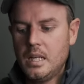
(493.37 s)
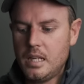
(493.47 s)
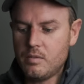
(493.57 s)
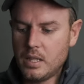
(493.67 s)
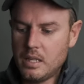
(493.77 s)

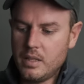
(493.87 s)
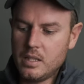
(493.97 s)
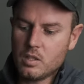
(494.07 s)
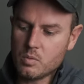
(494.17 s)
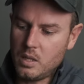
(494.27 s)
It really, really
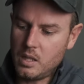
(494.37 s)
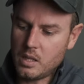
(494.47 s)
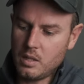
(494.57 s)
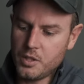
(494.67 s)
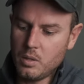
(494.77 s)
does work.
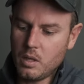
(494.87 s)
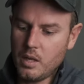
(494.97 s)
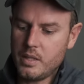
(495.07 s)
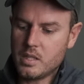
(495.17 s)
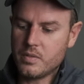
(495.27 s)
I do
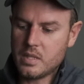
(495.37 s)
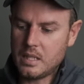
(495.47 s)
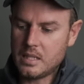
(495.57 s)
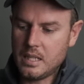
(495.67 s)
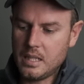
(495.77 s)
like this
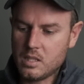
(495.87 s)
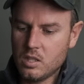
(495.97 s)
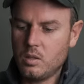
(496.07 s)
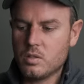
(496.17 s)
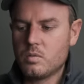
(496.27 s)
facility. It's
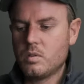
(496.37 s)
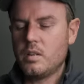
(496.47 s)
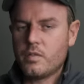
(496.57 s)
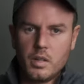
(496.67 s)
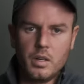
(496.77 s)
not,
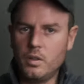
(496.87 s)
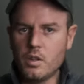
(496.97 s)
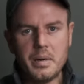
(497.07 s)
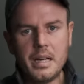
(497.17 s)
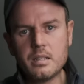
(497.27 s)
I've got it on
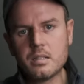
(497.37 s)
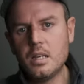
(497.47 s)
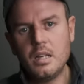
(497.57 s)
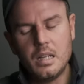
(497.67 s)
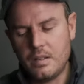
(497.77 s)
other bags
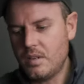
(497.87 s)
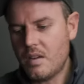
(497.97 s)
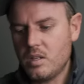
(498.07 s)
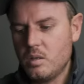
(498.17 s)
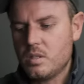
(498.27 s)
and I've
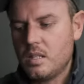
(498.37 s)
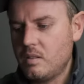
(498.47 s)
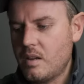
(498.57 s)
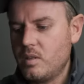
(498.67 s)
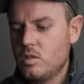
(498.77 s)
never used it and
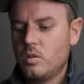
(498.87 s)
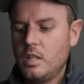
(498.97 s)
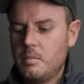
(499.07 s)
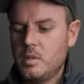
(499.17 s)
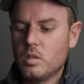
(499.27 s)
never enjoyed
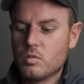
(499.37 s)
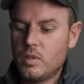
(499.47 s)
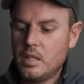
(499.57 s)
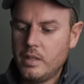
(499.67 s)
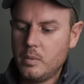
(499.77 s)
it, but it does
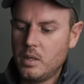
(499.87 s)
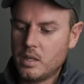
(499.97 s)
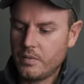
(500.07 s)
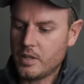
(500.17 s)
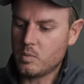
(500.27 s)
really, really
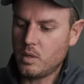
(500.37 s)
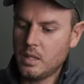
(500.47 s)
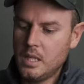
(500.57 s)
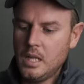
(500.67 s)
work on this one.